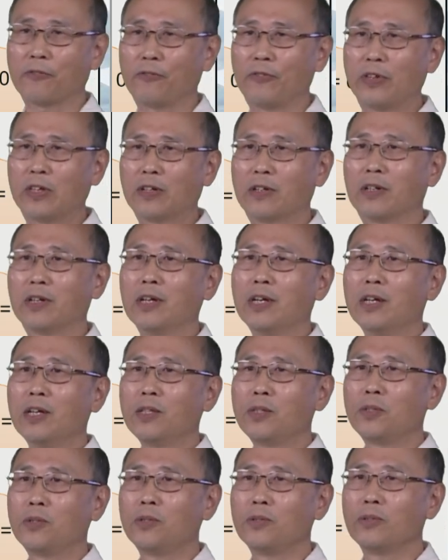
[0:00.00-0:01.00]
field
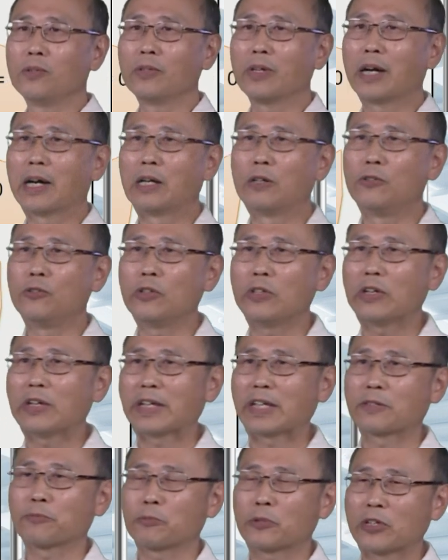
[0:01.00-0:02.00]
to a real
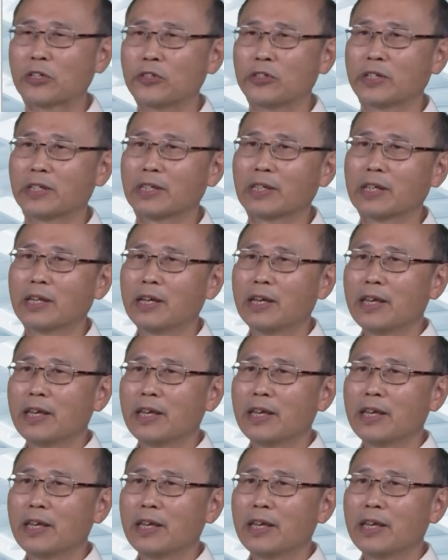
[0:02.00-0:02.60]
expression,